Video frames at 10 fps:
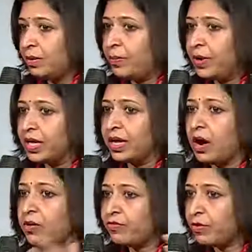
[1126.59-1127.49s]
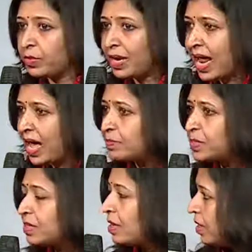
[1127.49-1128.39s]
bringing out from the
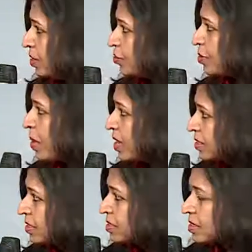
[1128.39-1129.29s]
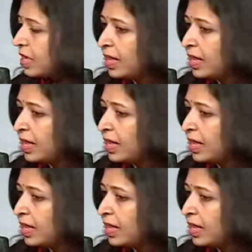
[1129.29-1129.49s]
labs to the masses.